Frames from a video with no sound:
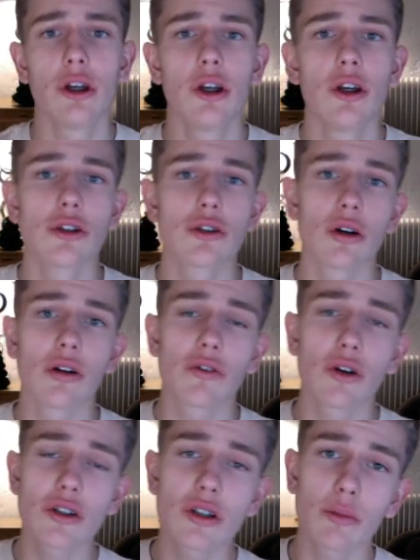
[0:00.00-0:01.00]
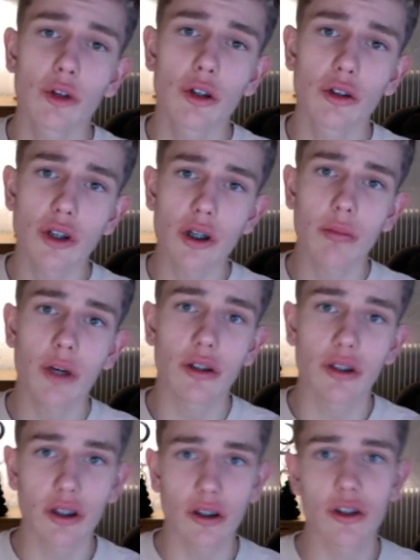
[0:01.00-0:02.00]
So first I'm going to talk about
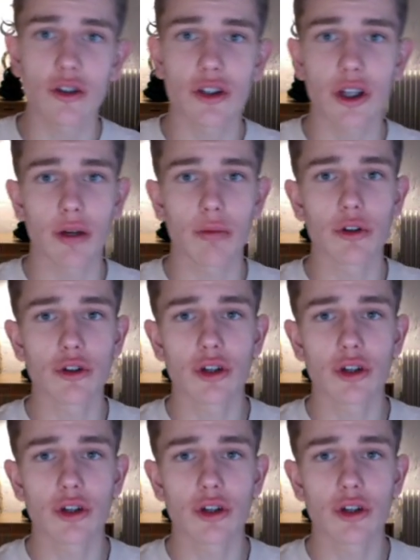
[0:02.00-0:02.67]
English language